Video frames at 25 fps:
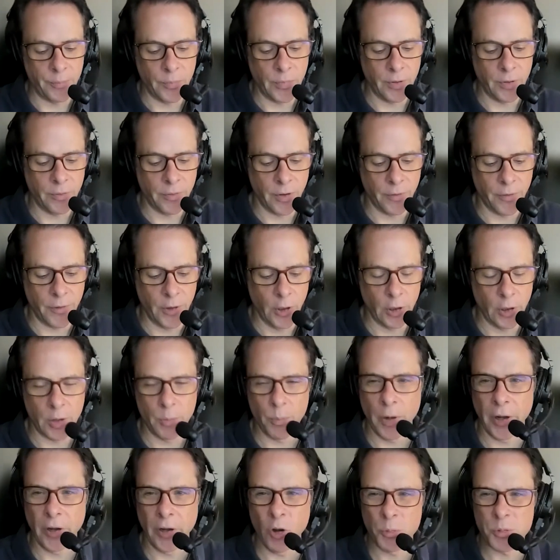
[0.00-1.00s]
If you look
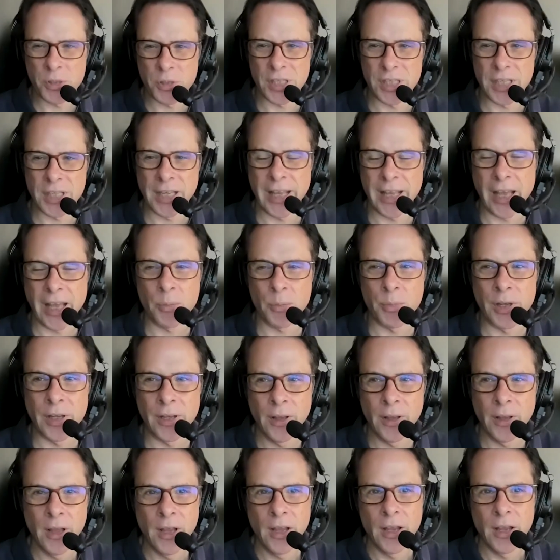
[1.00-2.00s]
at my Options Academy,
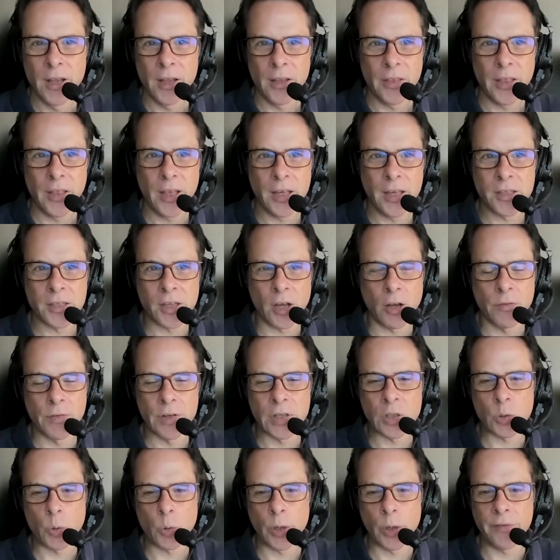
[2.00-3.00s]
there's over
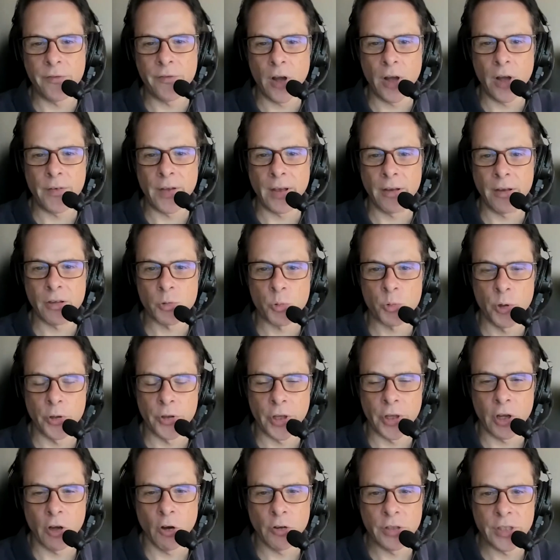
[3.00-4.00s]
25 hours
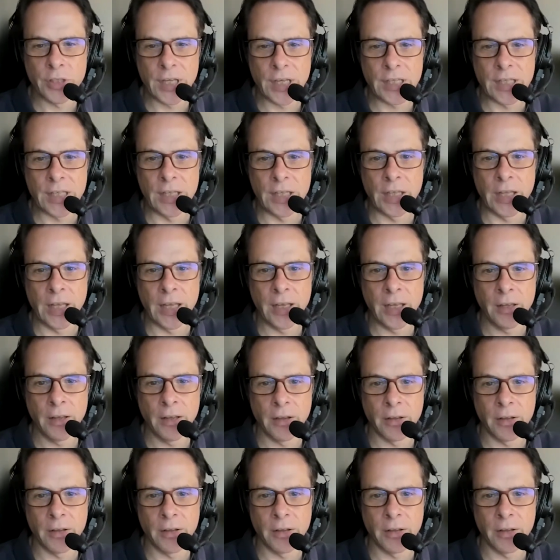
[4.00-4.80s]
worth of content in there.